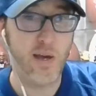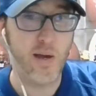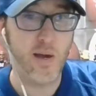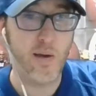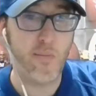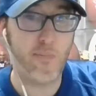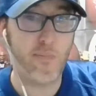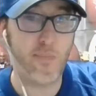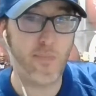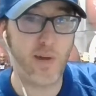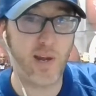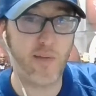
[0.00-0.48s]

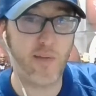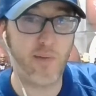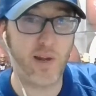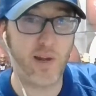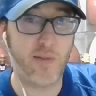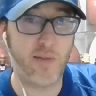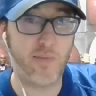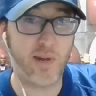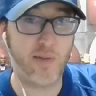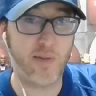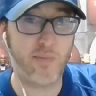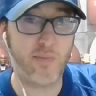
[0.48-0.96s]
Money, money,
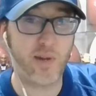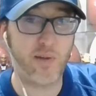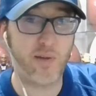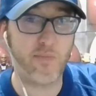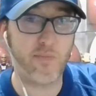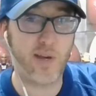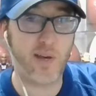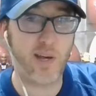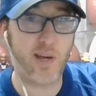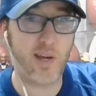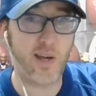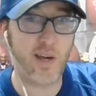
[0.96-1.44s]
money, money,
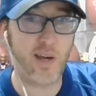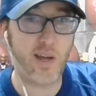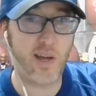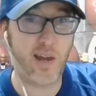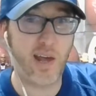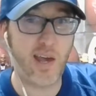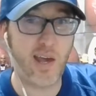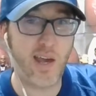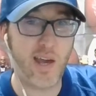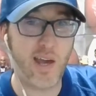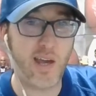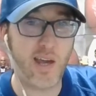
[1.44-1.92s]

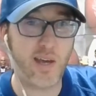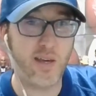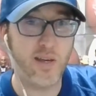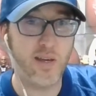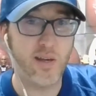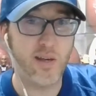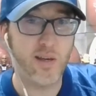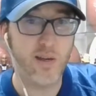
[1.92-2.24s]
money.